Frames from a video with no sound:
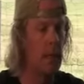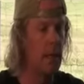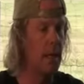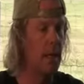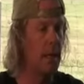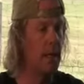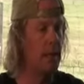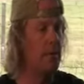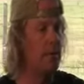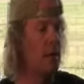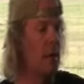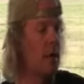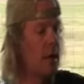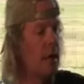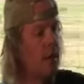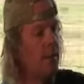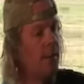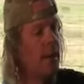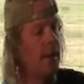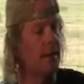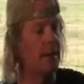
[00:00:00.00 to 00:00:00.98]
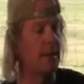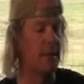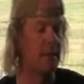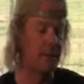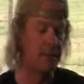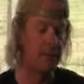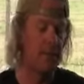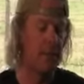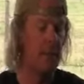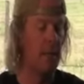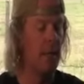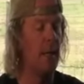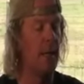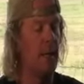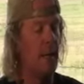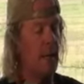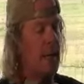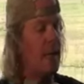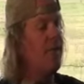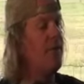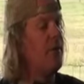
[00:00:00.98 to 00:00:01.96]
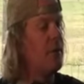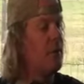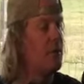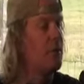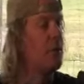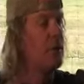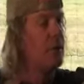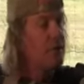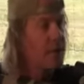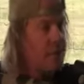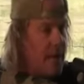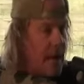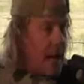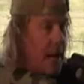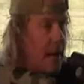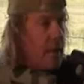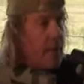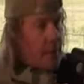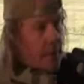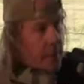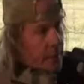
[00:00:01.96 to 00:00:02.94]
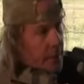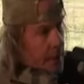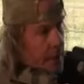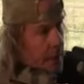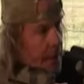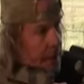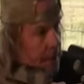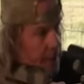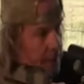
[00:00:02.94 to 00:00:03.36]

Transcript: Again, talking about this. If it turns out that